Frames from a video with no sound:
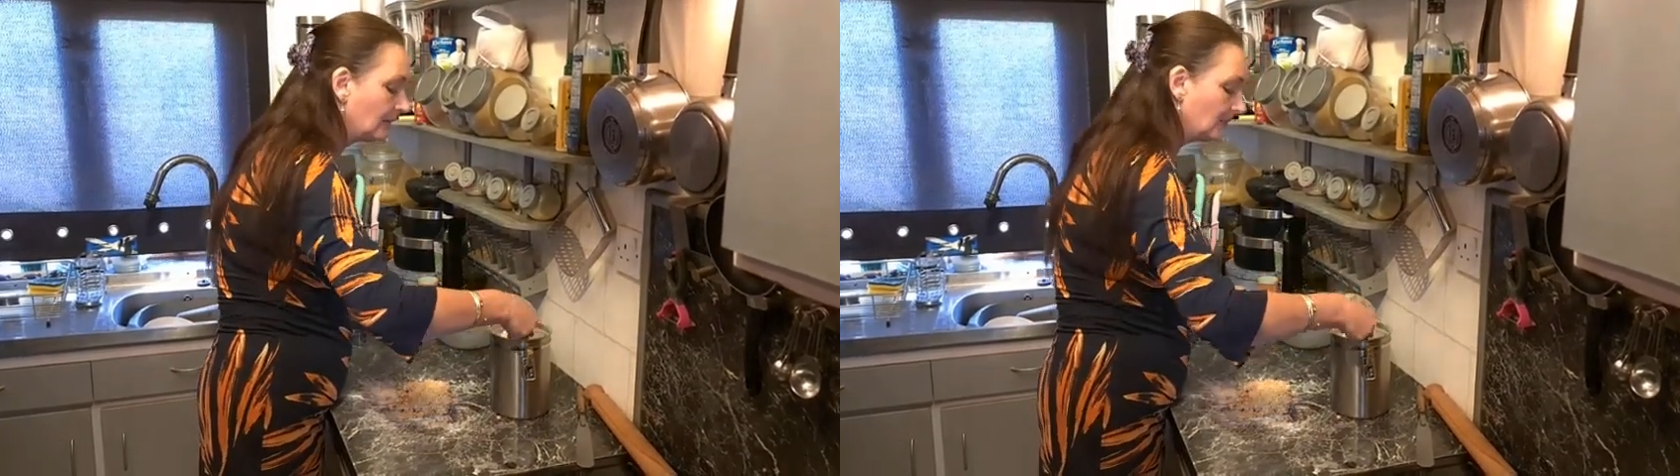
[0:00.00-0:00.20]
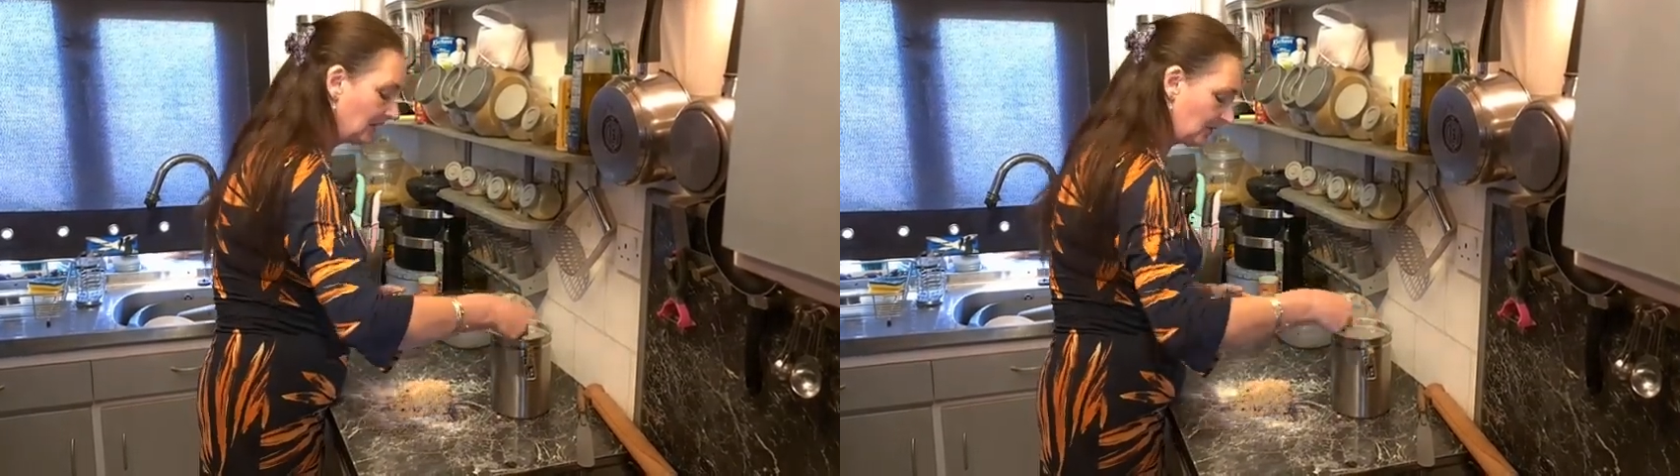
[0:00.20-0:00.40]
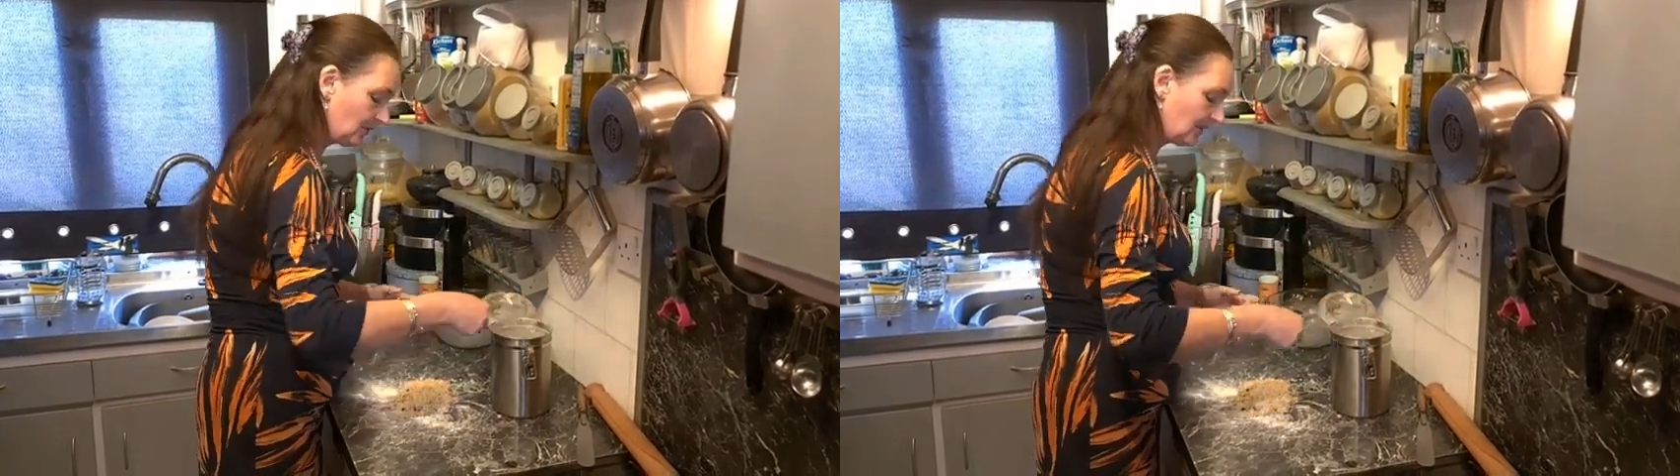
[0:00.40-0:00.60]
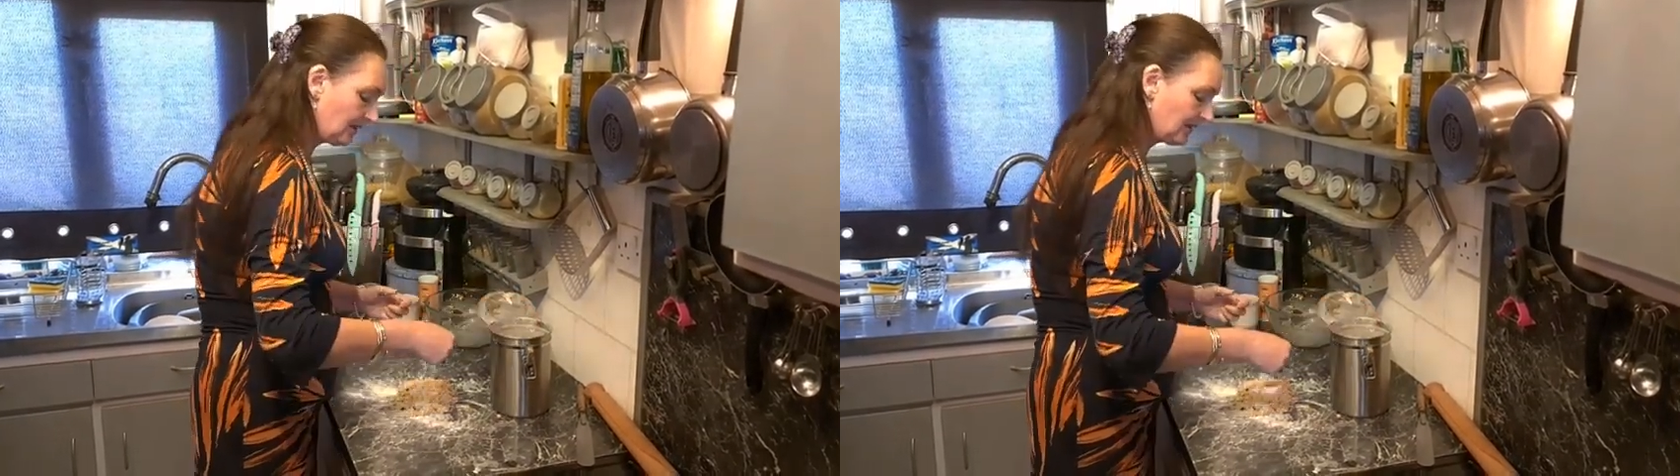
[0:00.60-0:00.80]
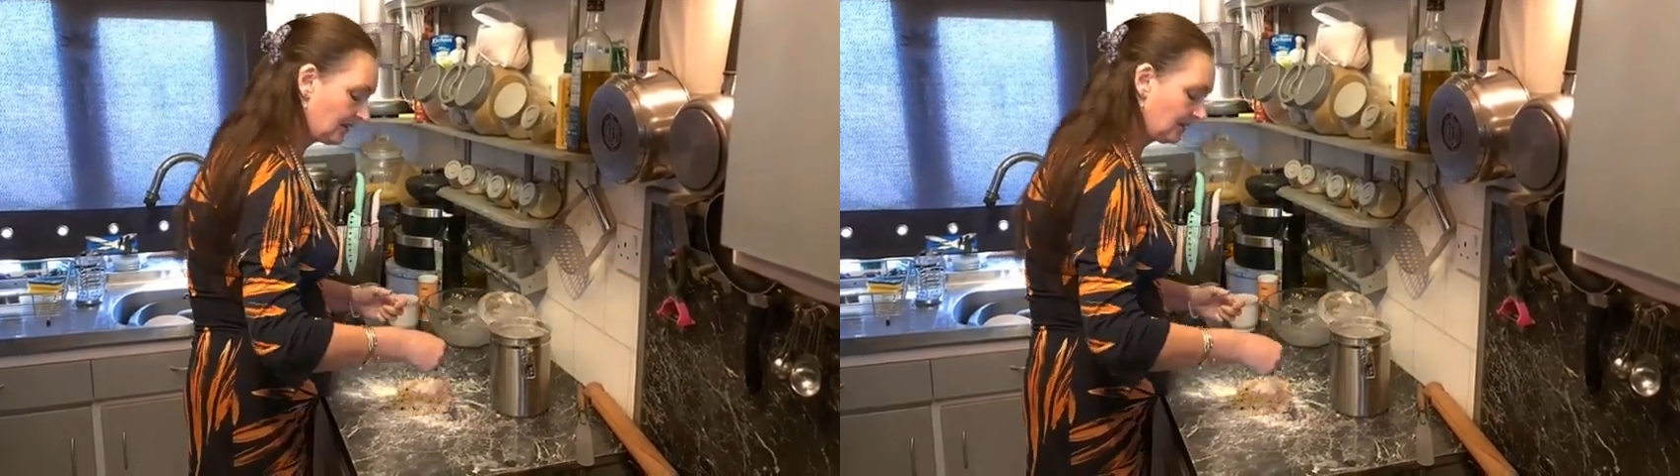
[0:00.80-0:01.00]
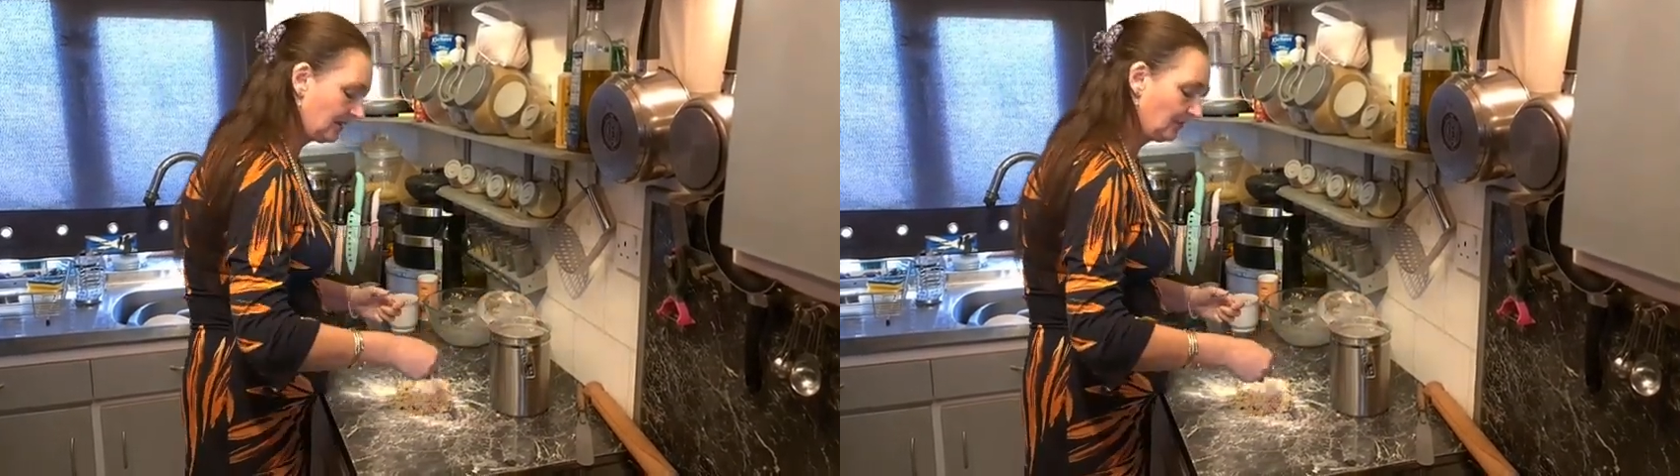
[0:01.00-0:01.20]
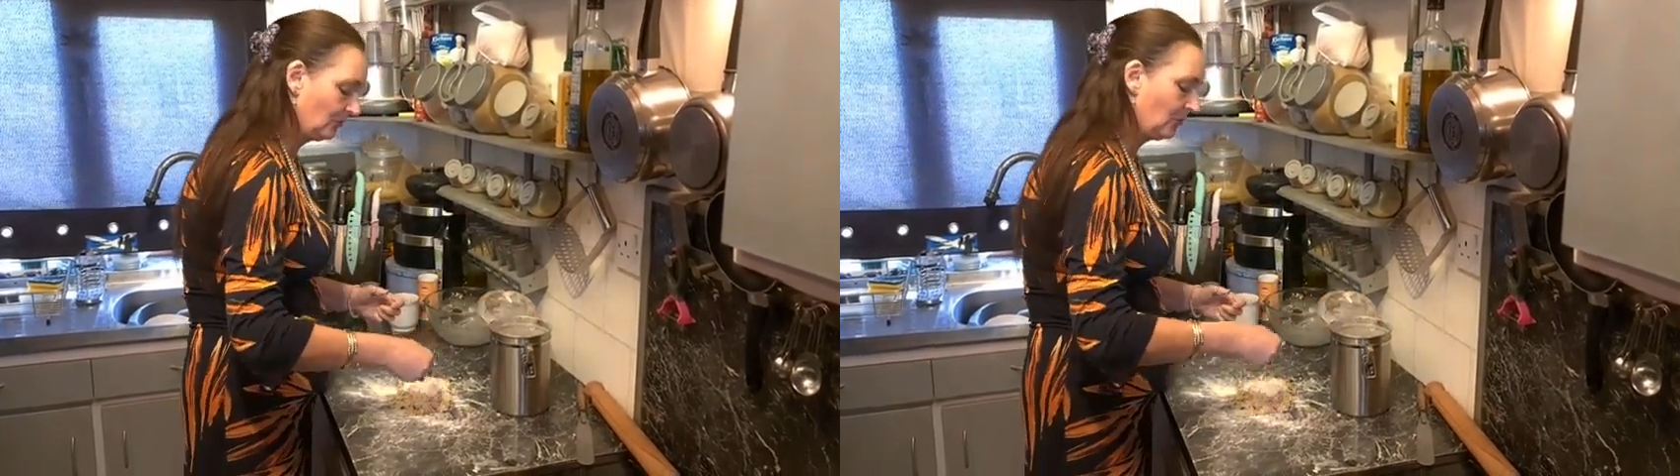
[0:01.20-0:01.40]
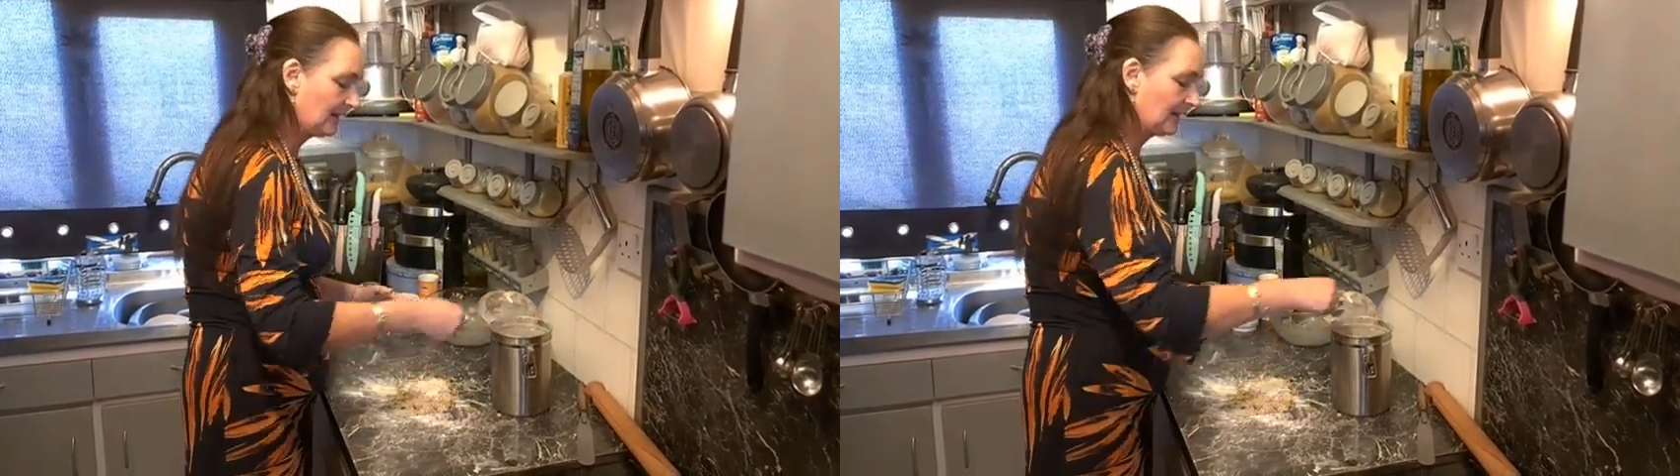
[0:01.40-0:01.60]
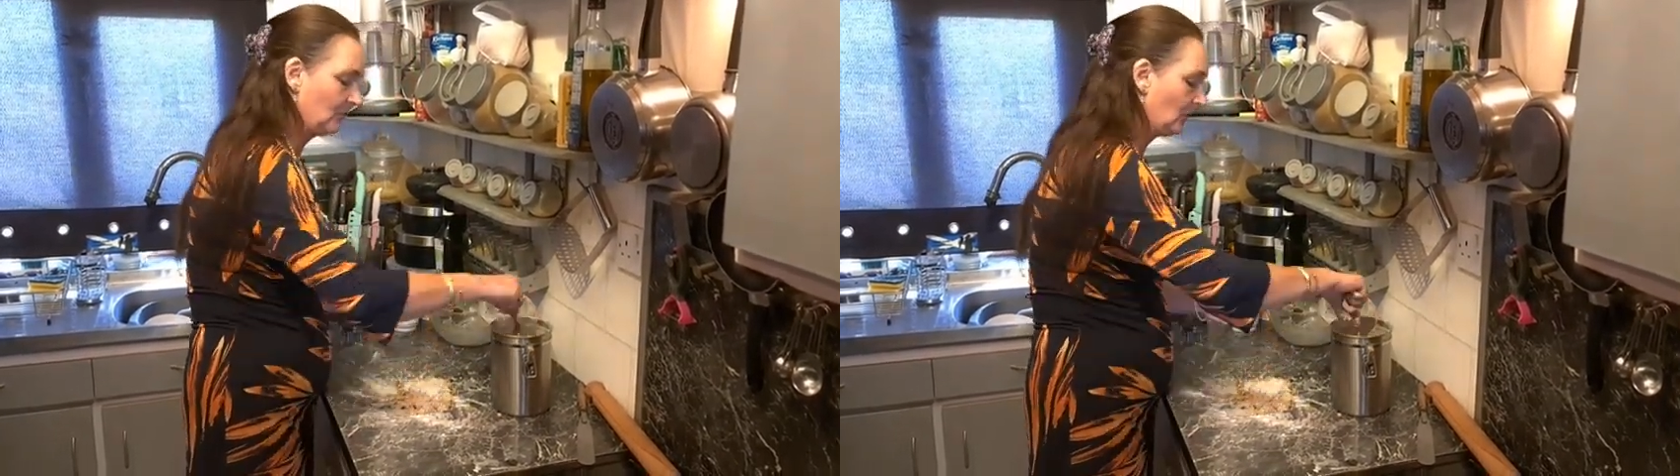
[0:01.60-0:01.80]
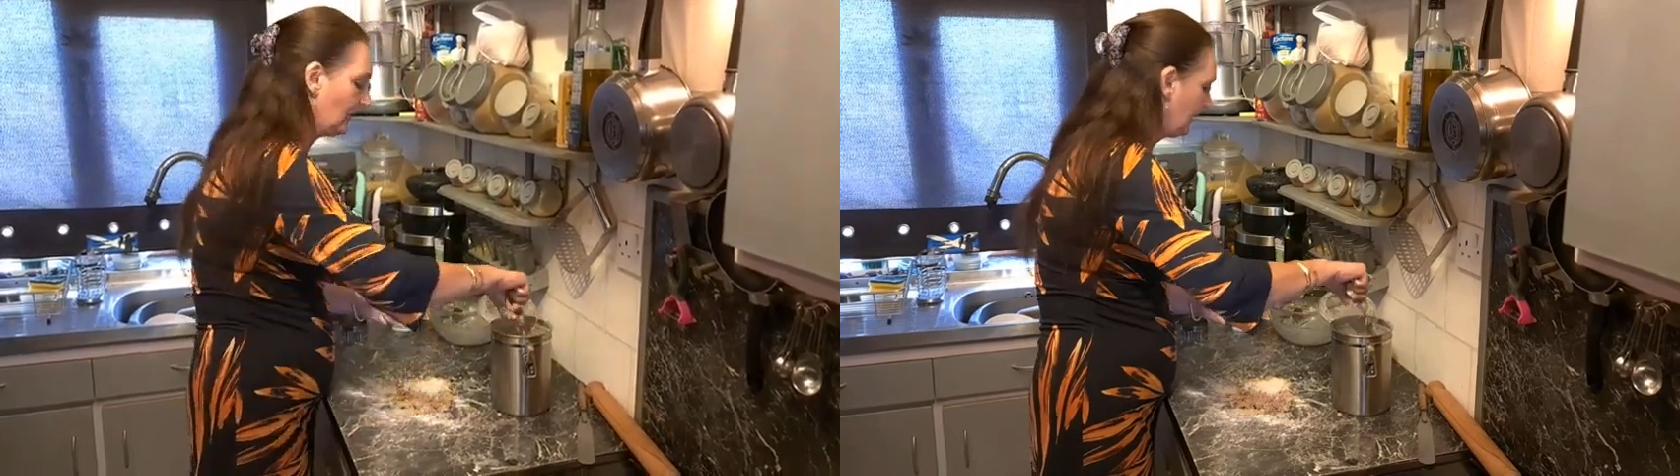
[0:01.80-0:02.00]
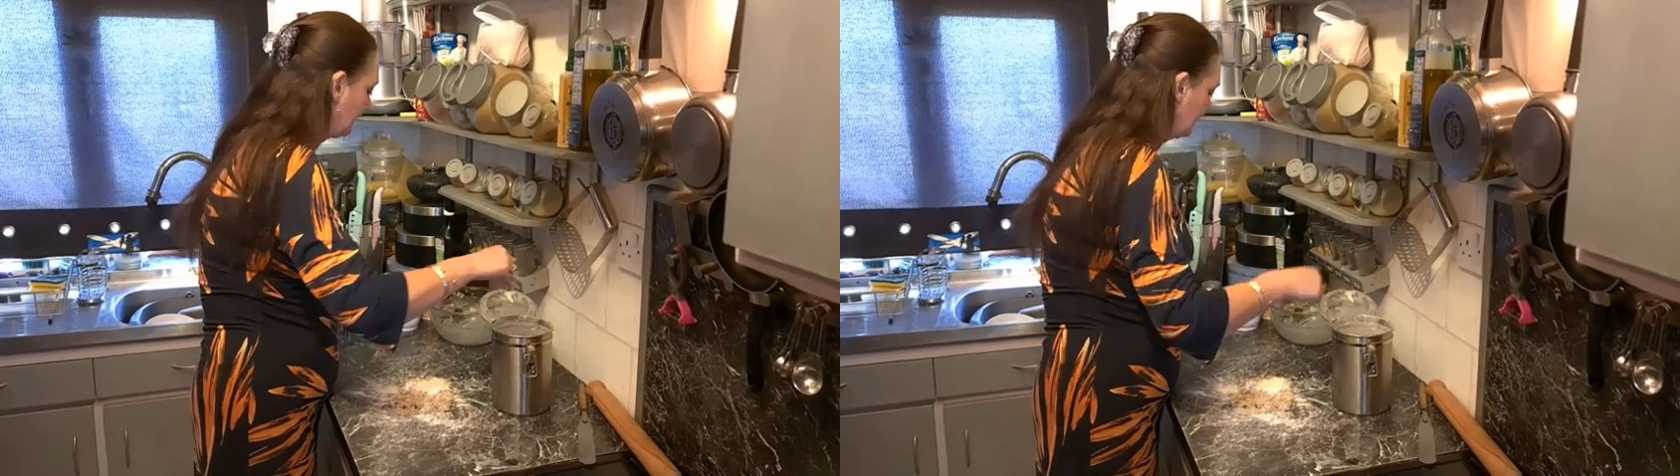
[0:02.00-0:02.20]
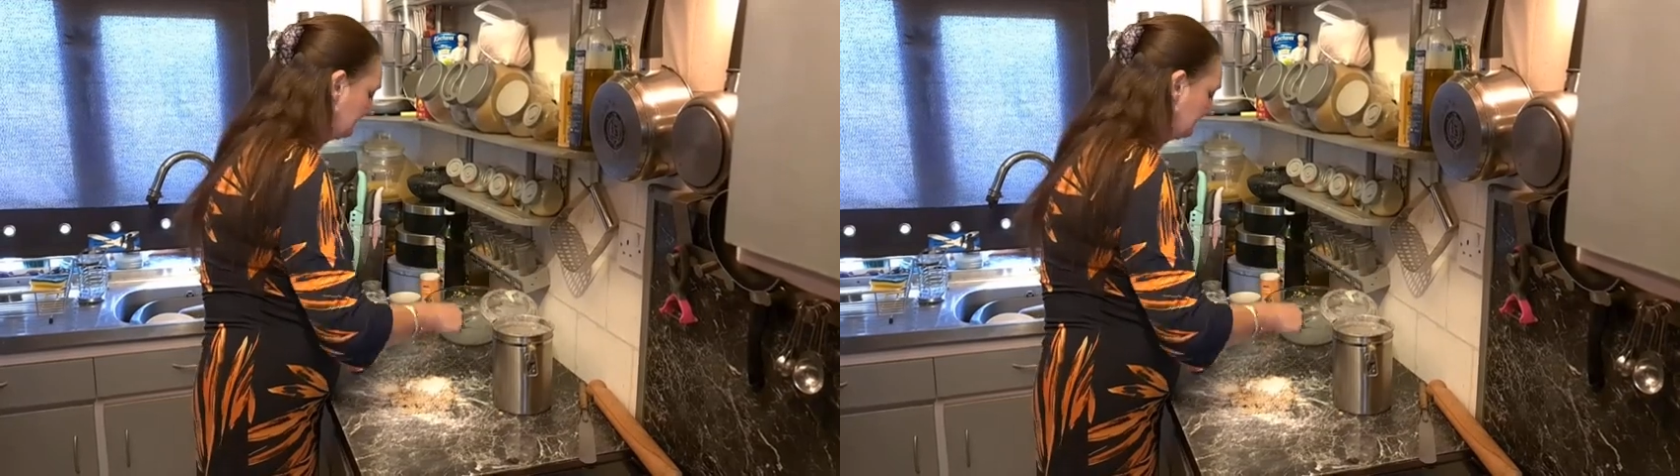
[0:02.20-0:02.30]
You're just working with it.